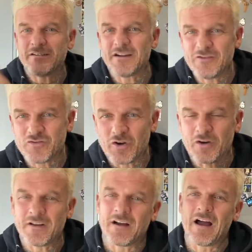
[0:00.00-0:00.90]

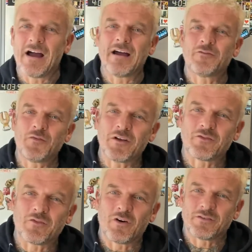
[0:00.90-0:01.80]
Enjoy, and fingers
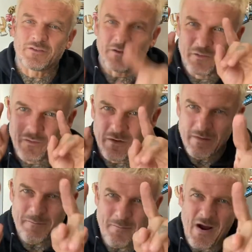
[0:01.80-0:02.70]
crossed, we'll be
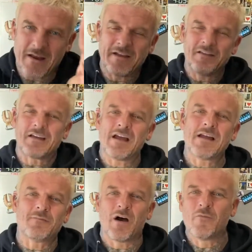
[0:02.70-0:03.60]
back in the
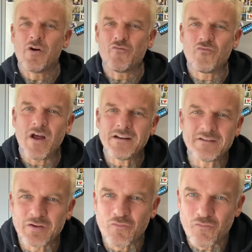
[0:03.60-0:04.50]
game and we're ready
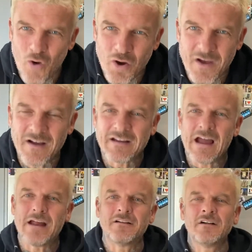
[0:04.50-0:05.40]
to rock
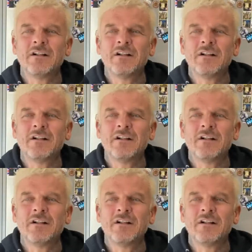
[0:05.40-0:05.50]
again.